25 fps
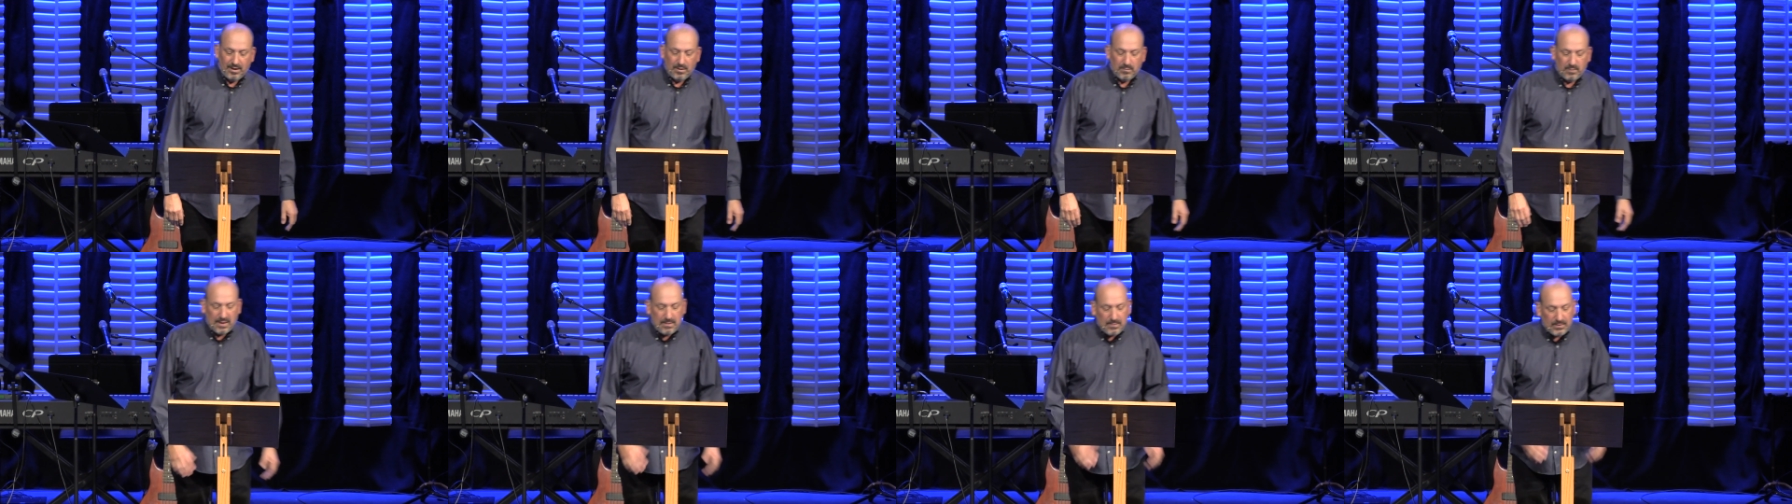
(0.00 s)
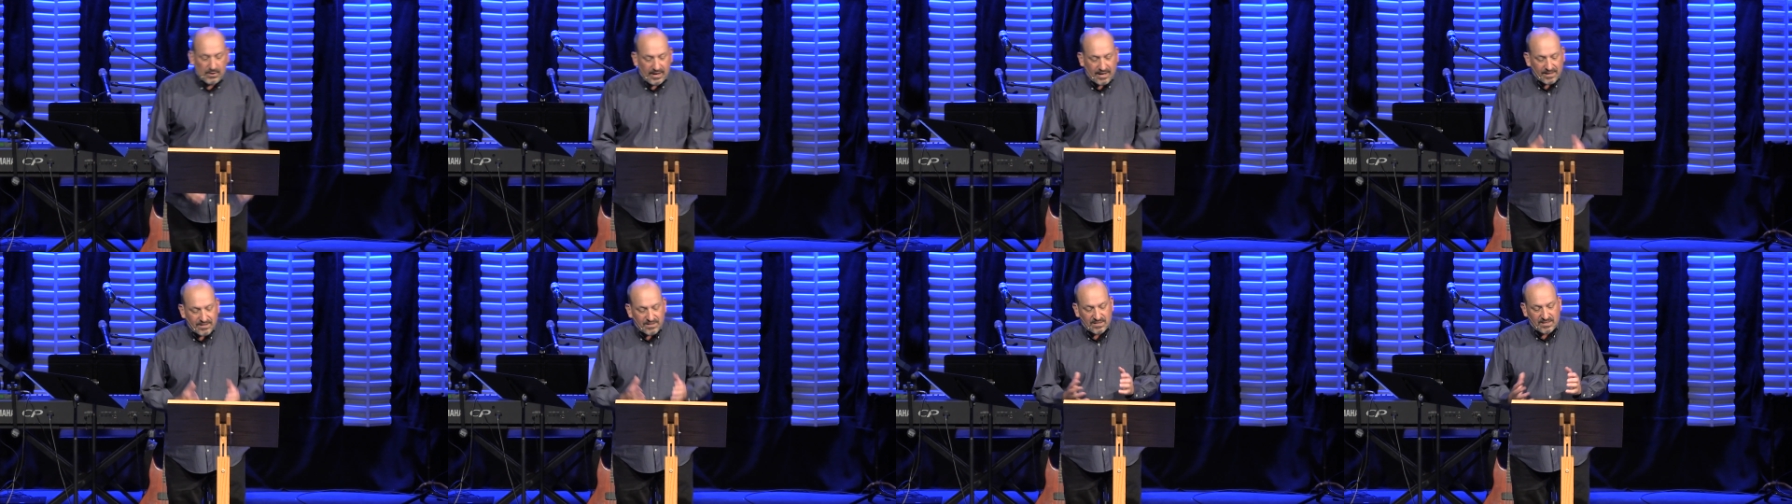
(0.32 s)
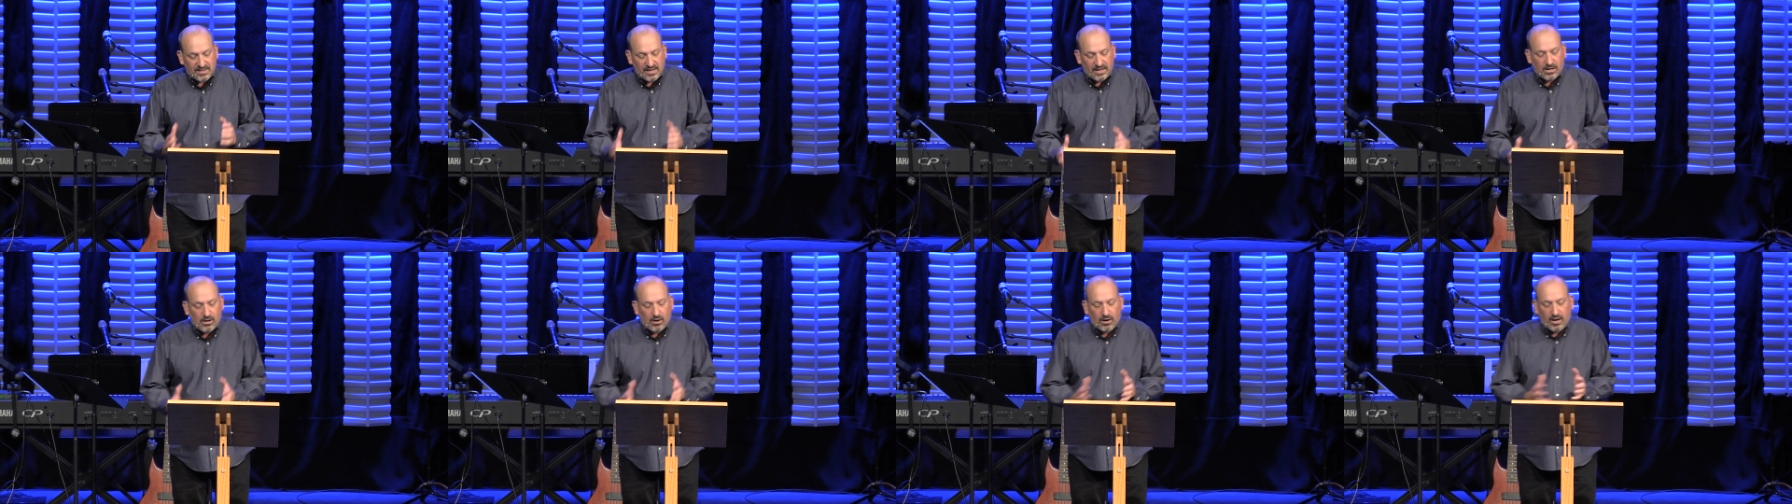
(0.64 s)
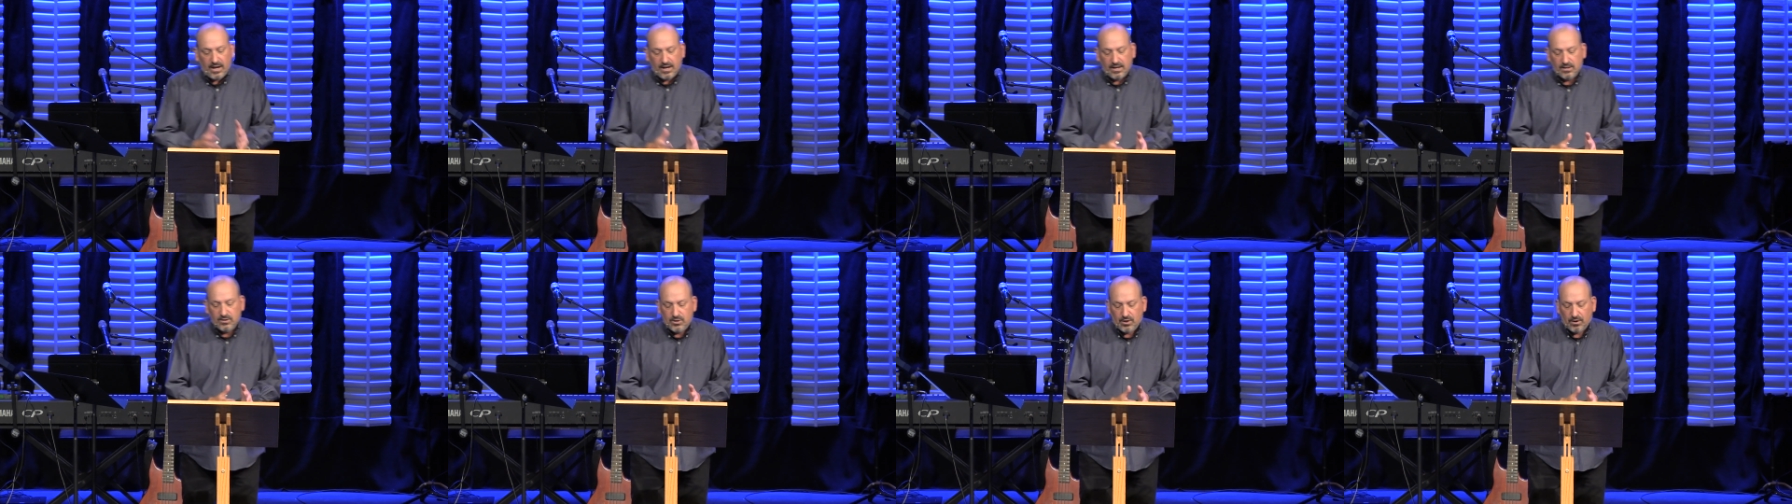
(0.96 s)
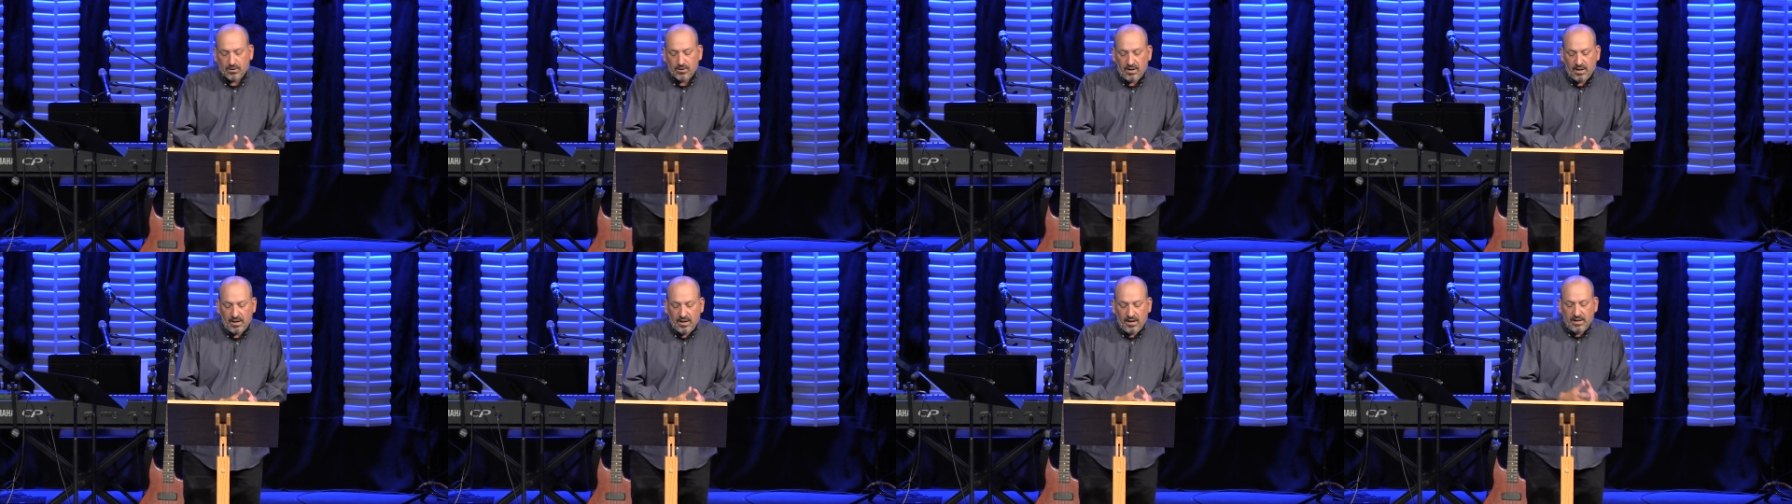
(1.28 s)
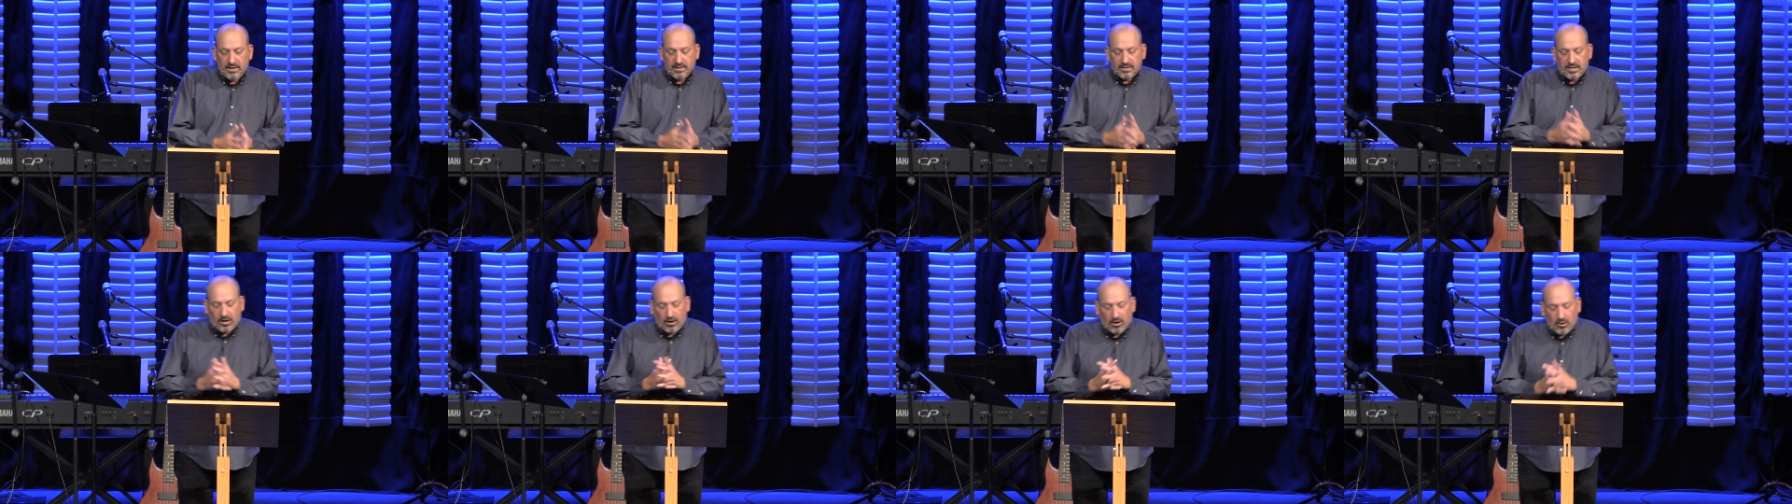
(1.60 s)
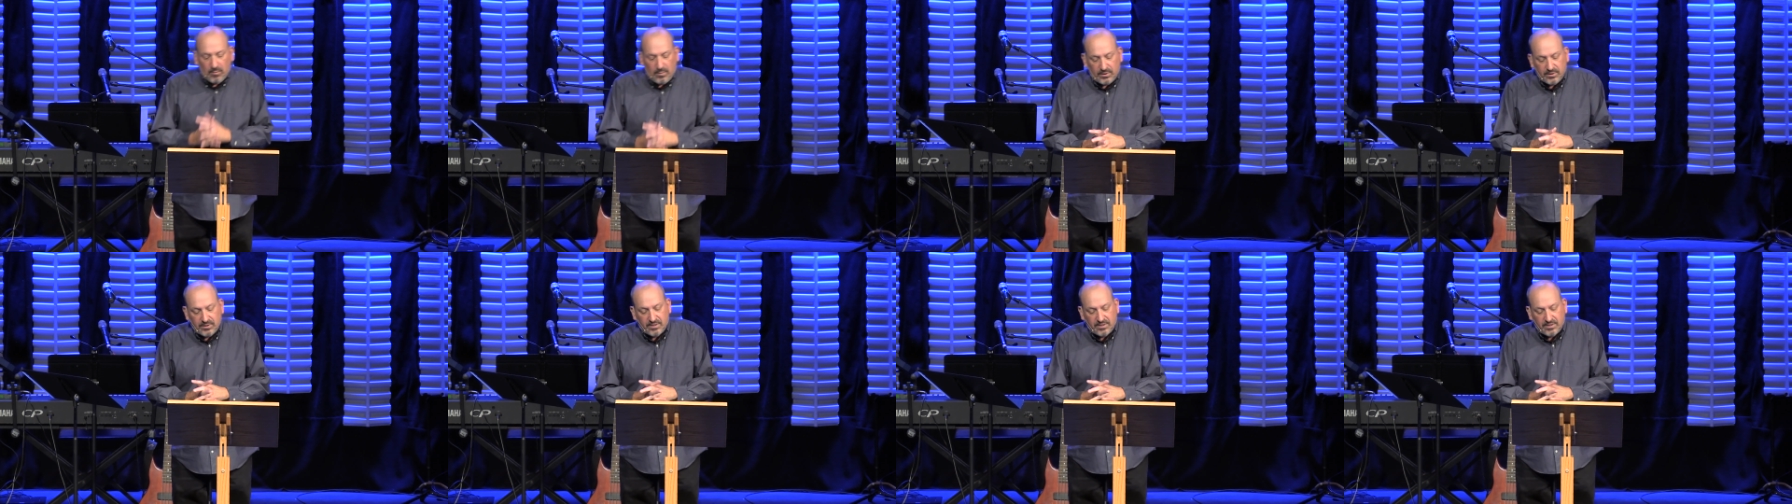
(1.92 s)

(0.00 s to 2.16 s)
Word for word: People get sick or injured. Terrible,